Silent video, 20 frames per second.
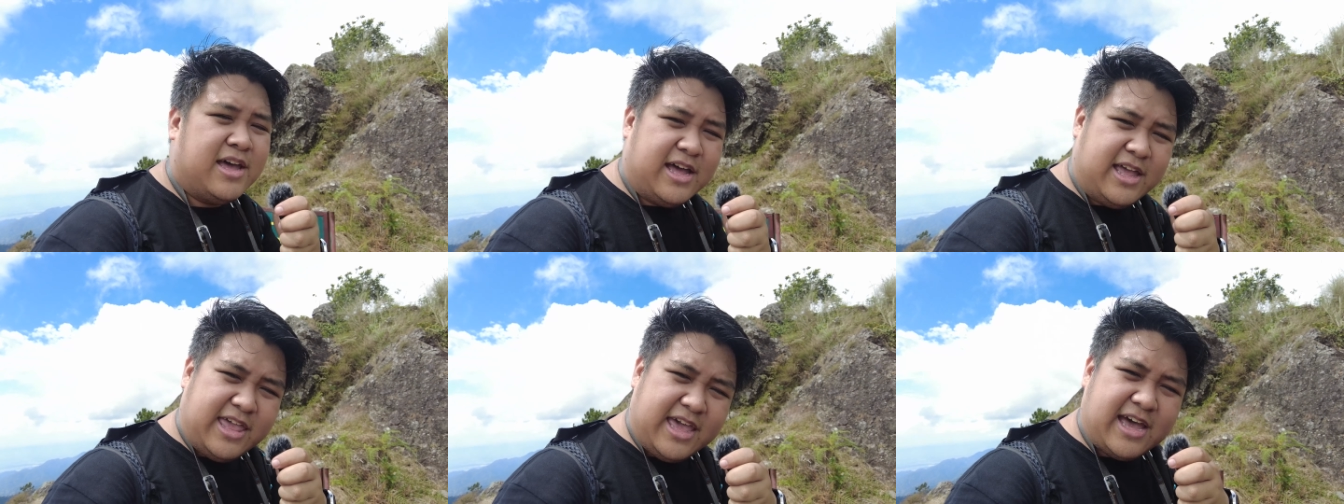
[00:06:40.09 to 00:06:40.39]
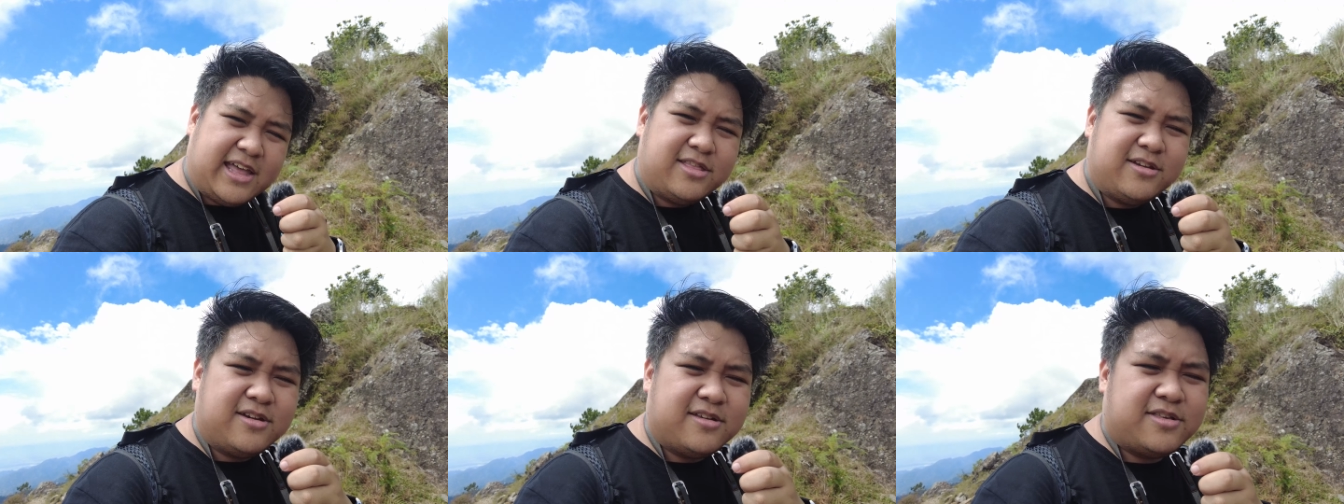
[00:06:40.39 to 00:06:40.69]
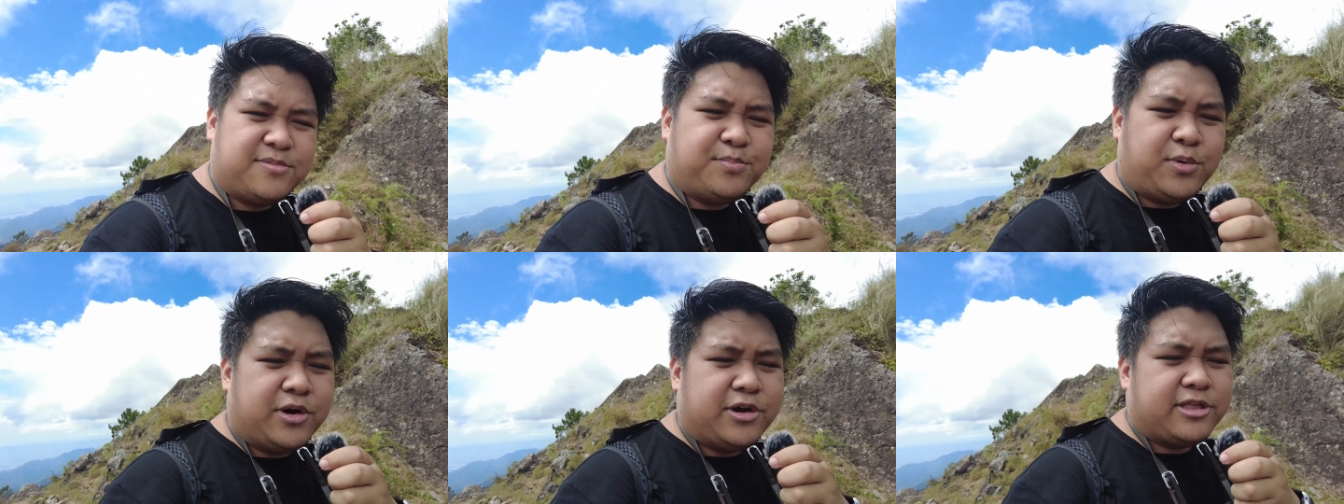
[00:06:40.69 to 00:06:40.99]
Yeah,
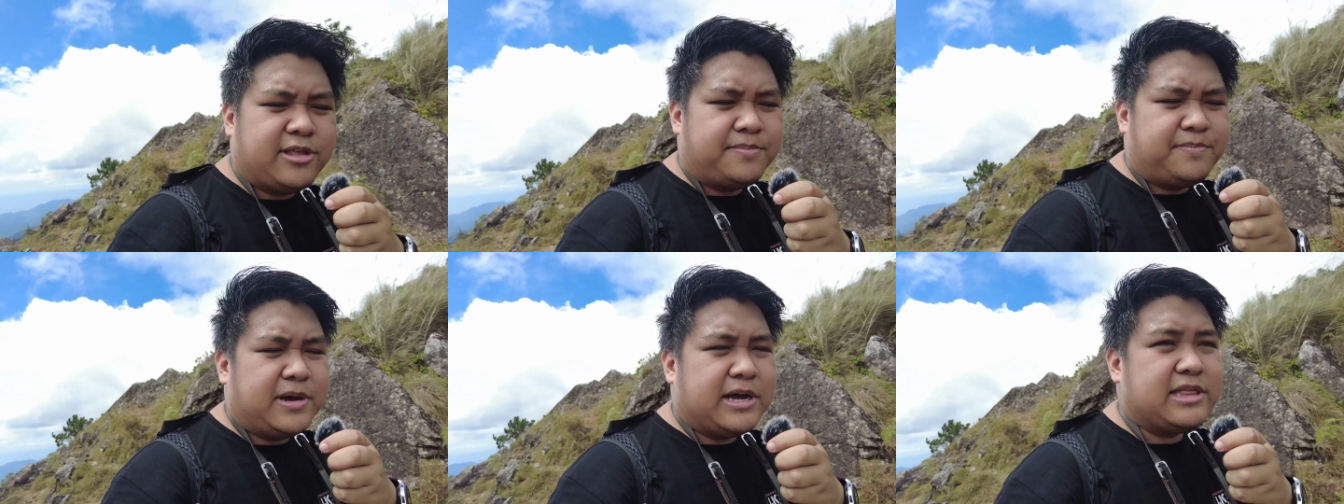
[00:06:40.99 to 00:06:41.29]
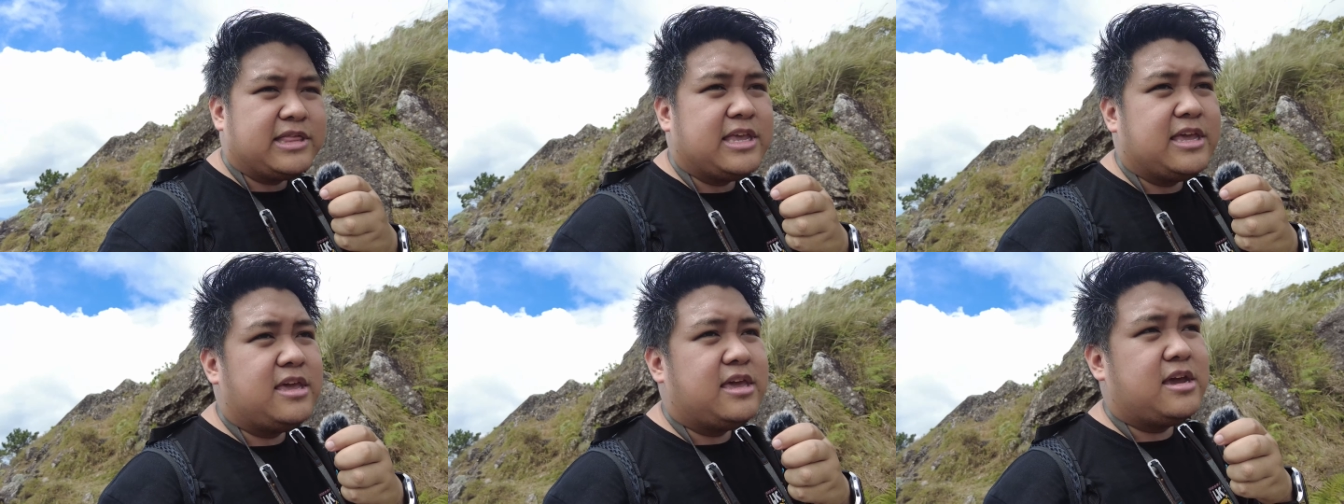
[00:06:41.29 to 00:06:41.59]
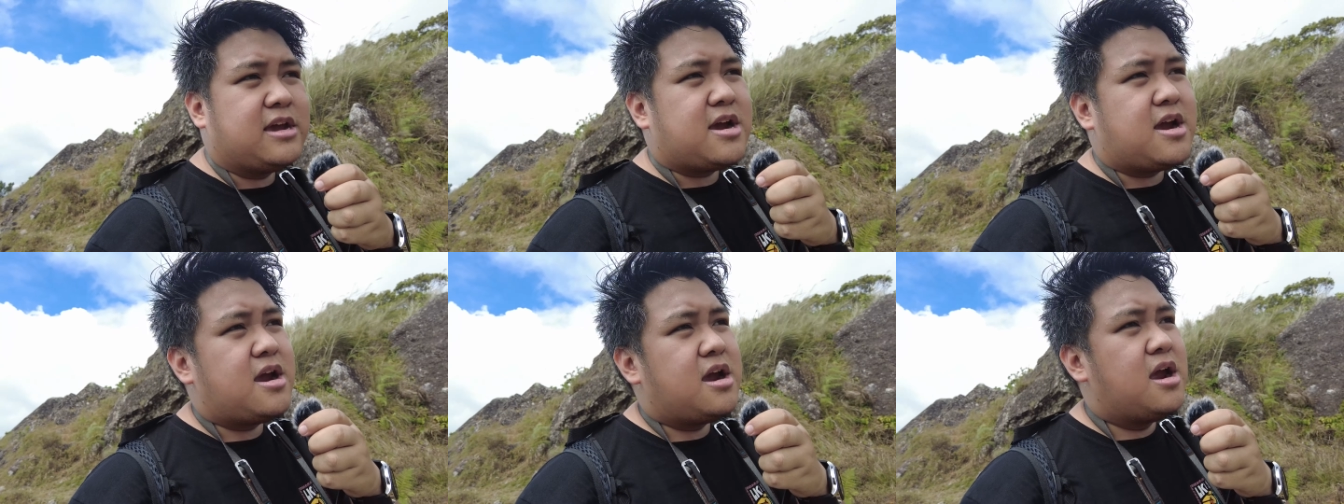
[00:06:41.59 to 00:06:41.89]
there's porta potty
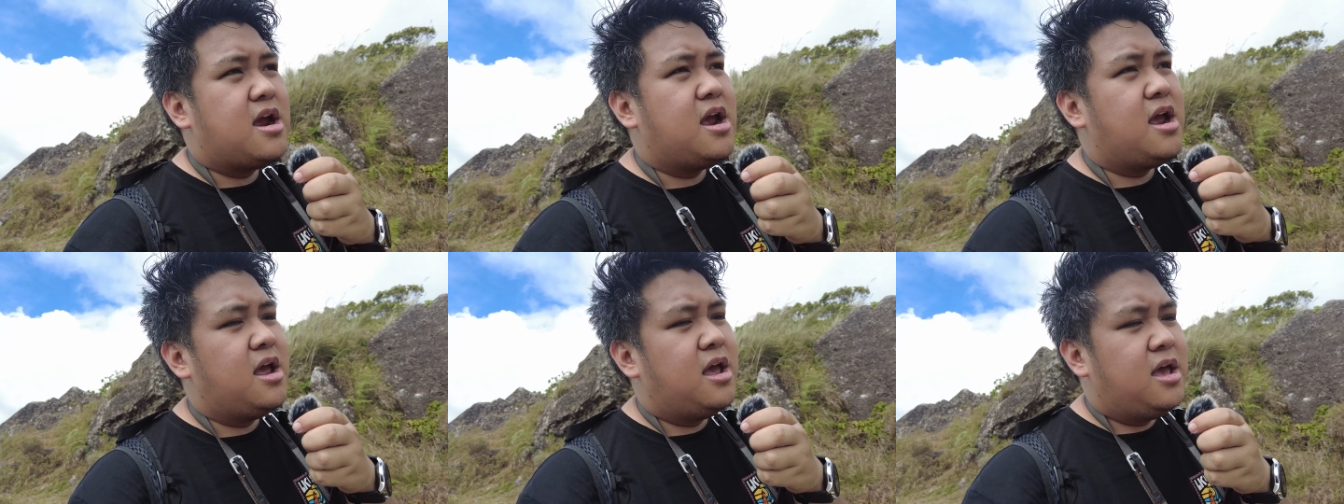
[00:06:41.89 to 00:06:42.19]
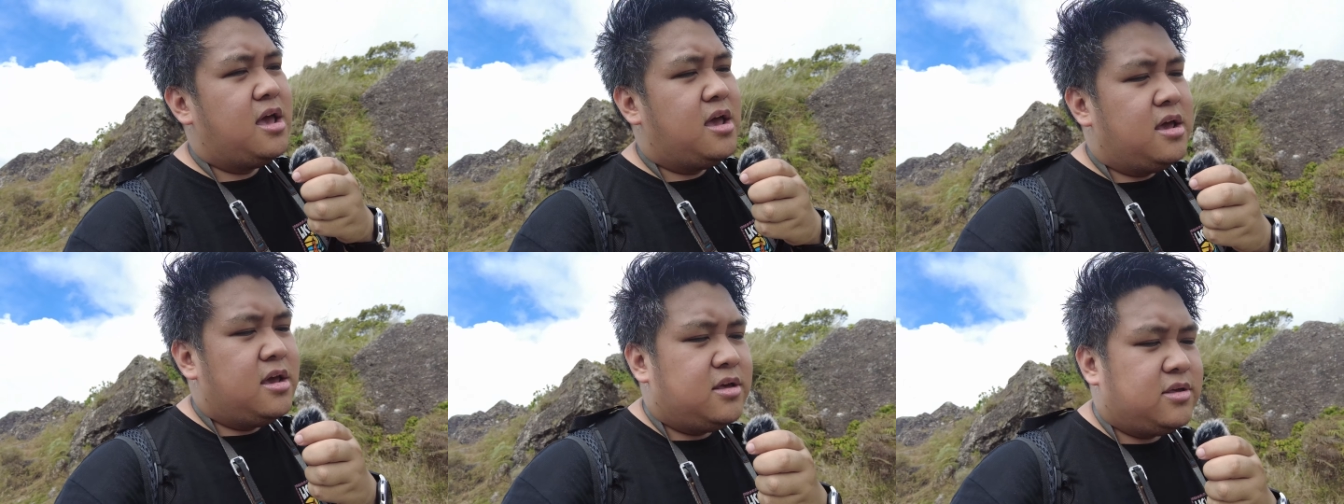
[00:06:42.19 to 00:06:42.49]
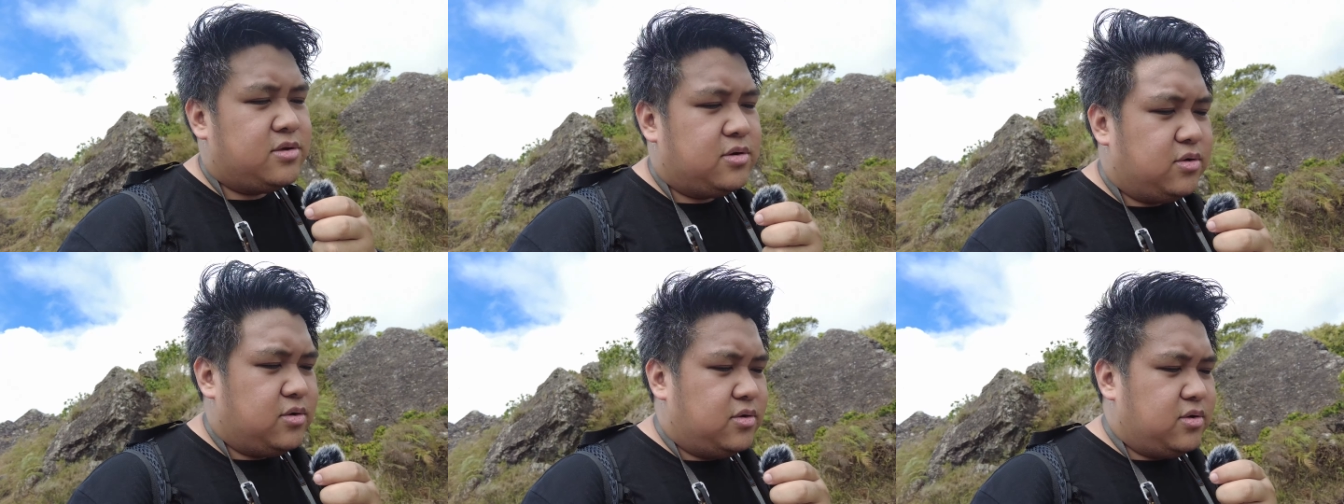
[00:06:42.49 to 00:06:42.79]
here,
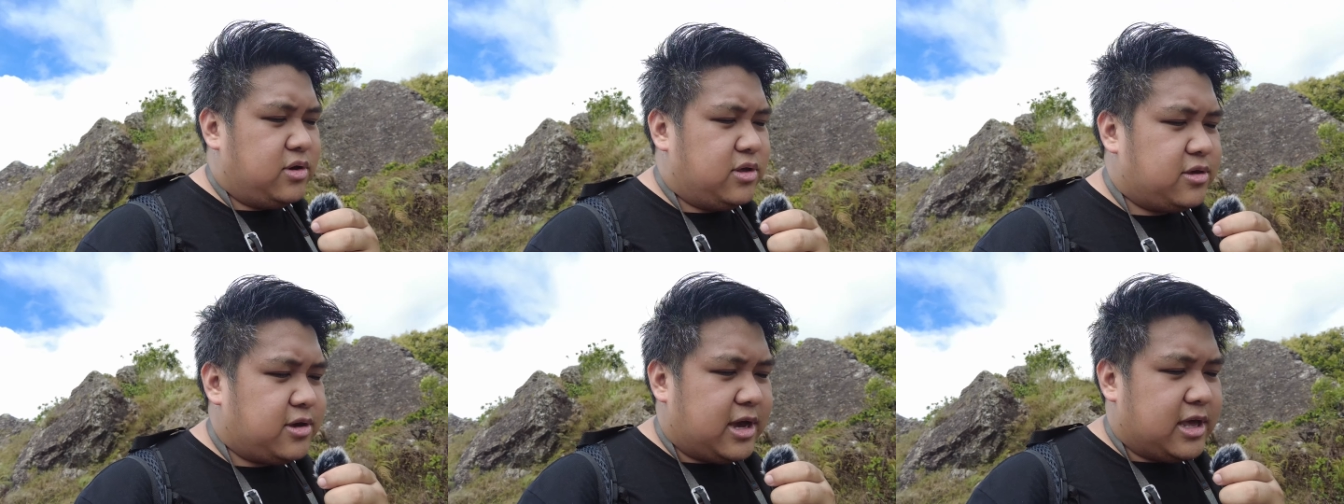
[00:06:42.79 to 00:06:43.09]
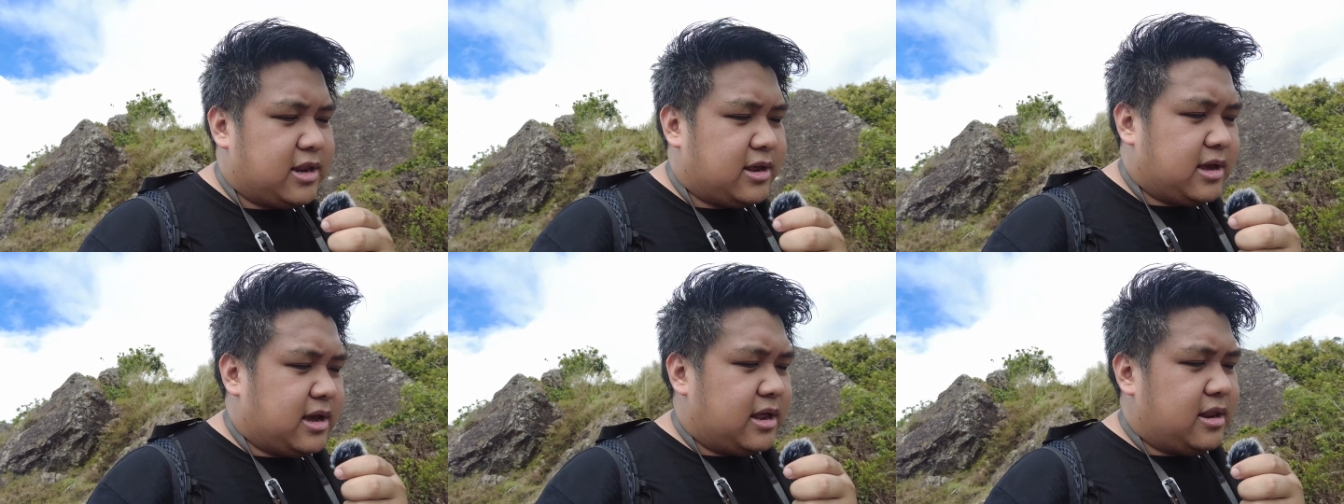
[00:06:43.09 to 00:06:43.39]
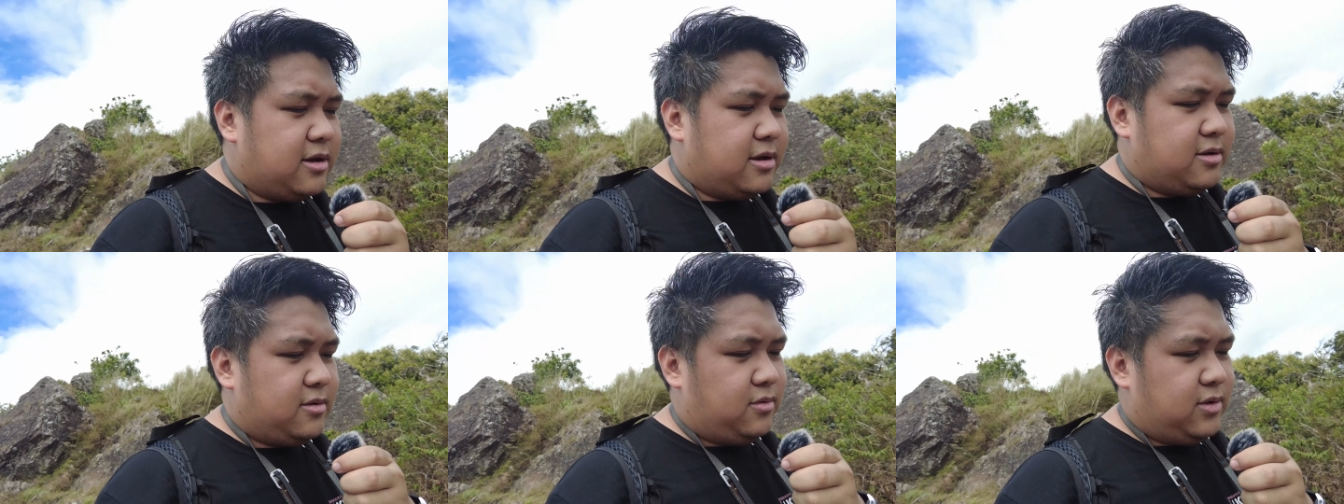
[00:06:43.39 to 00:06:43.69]
so it's
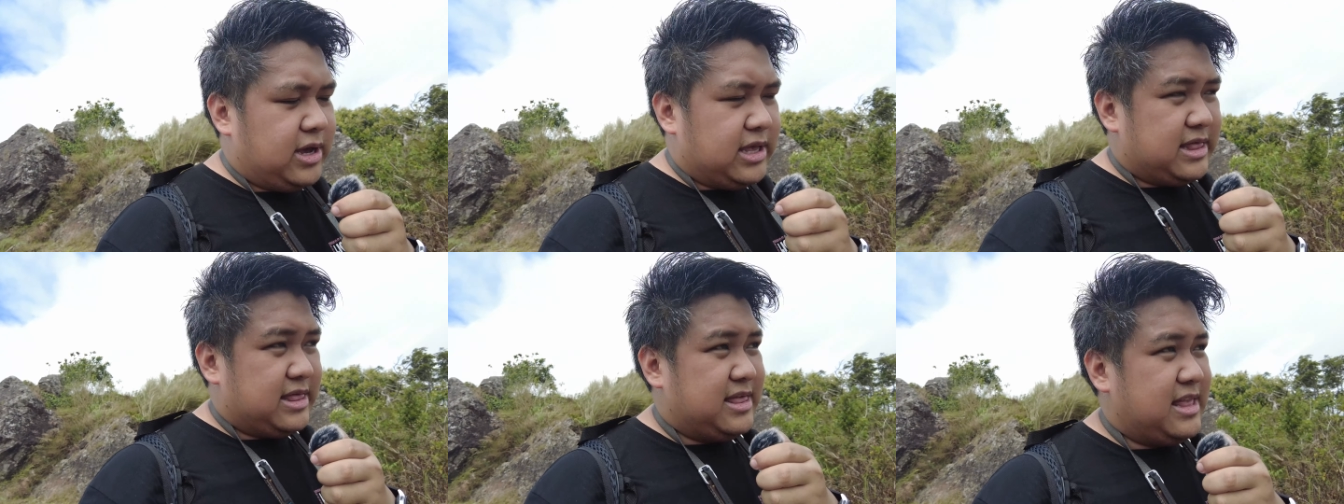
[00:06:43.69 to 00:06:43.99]
kind of quite